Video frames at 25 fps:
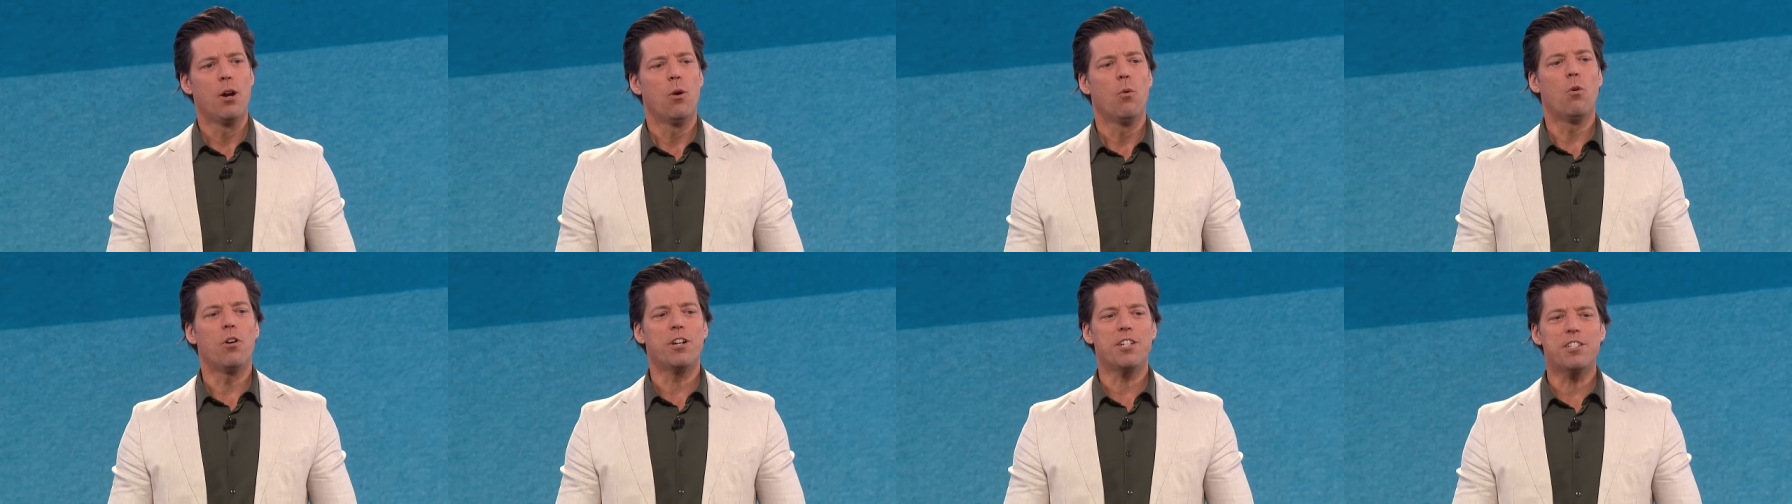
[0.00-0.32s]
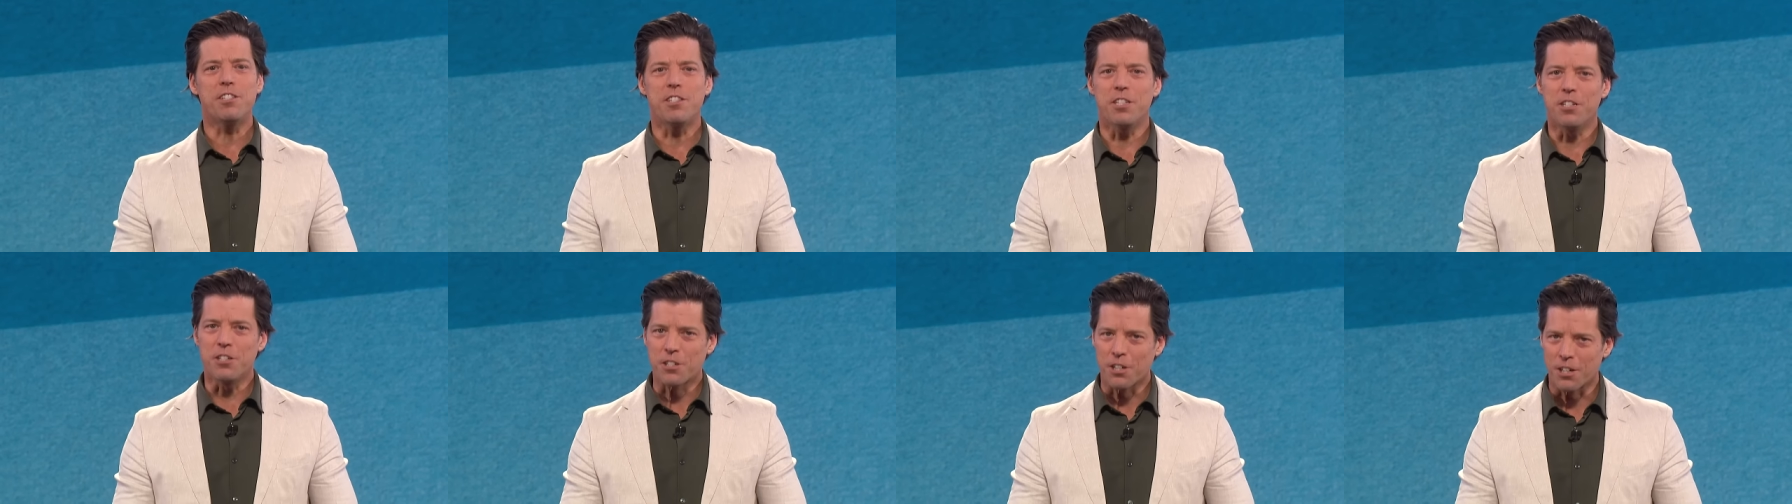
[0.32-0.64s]
What
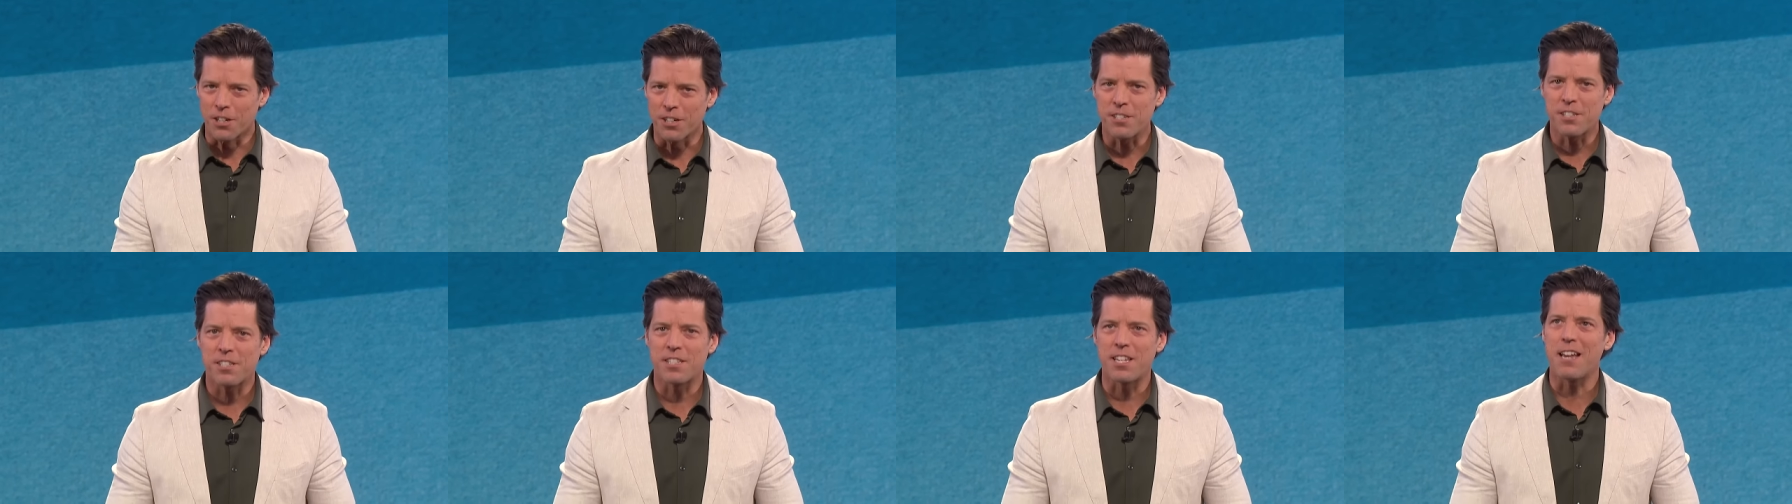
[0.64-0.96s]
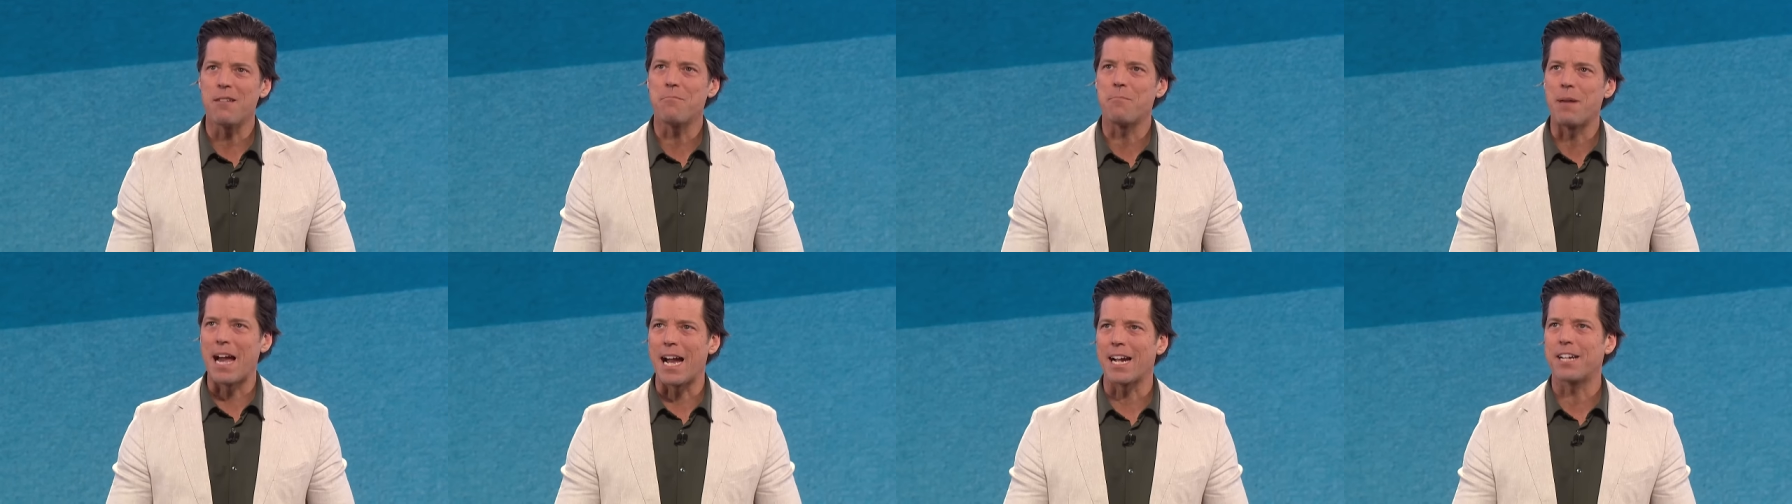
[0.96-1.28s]
does the dirt
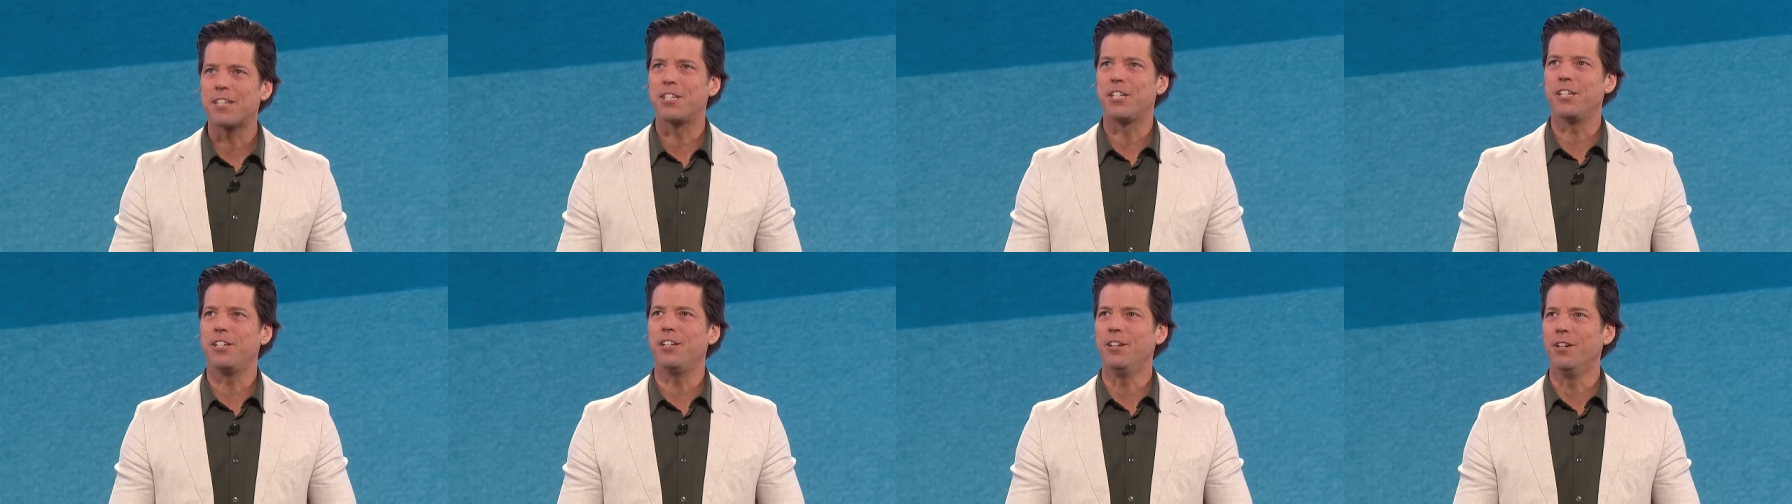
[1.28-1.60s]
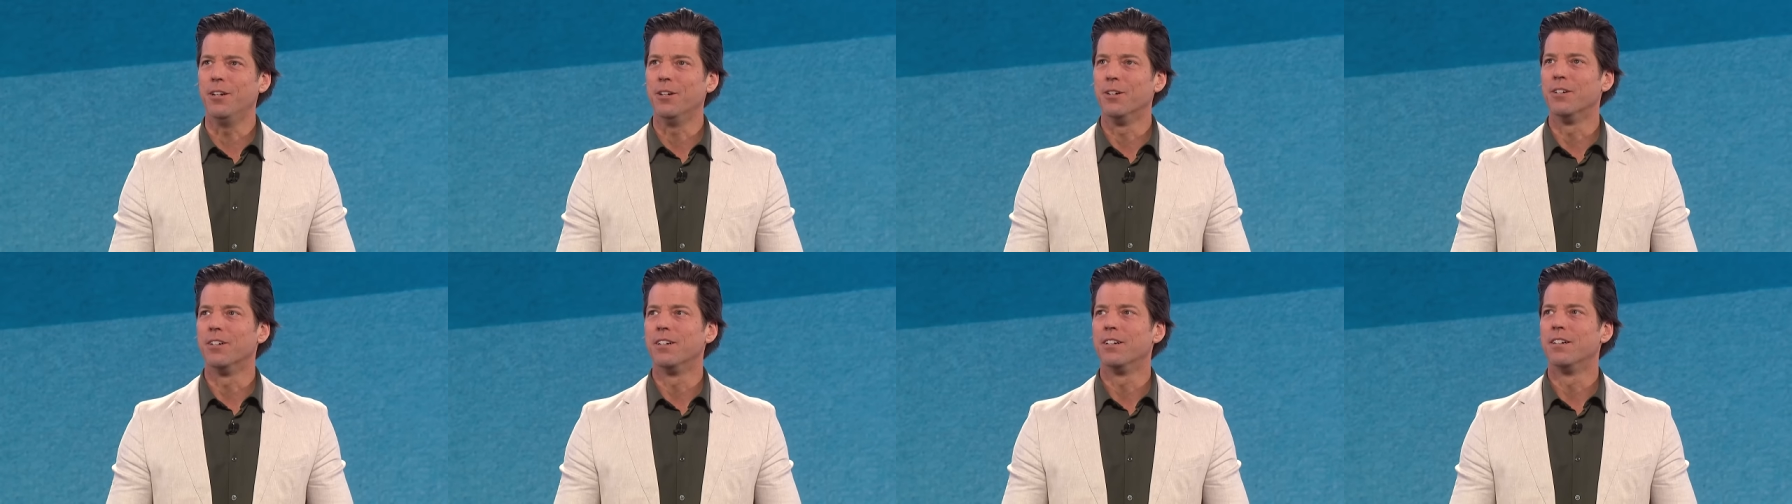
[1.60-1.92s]
say back to
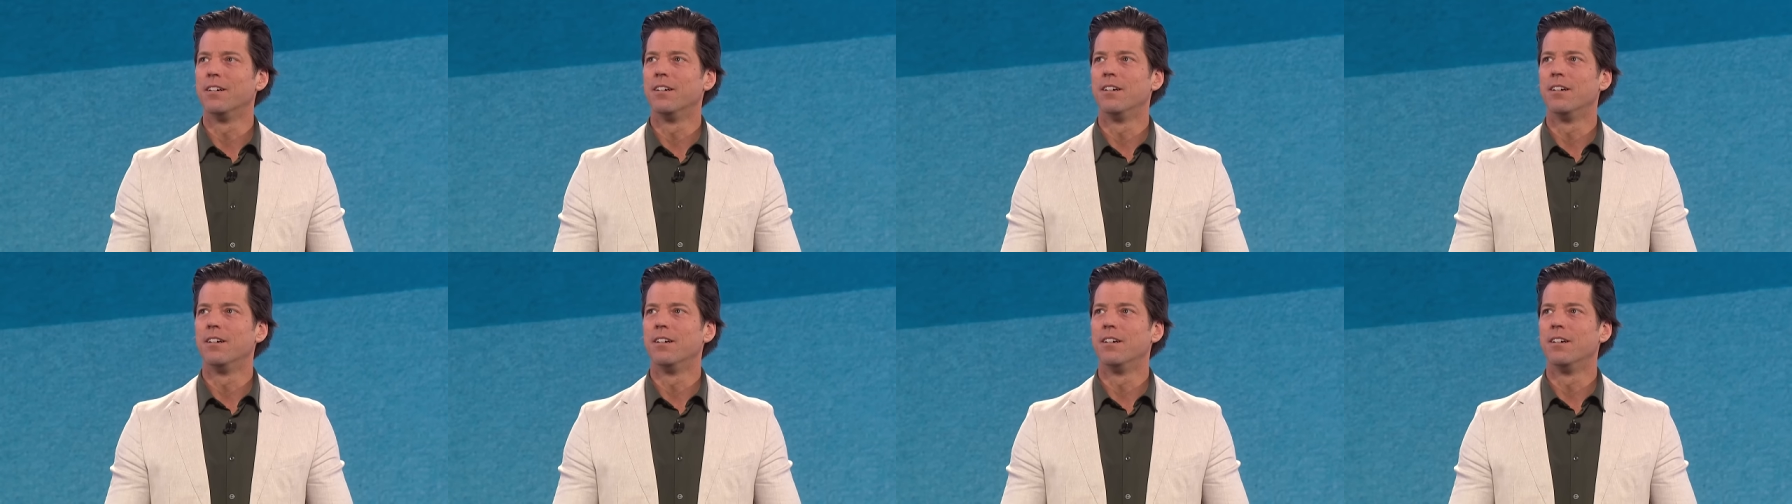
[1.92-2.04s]
you?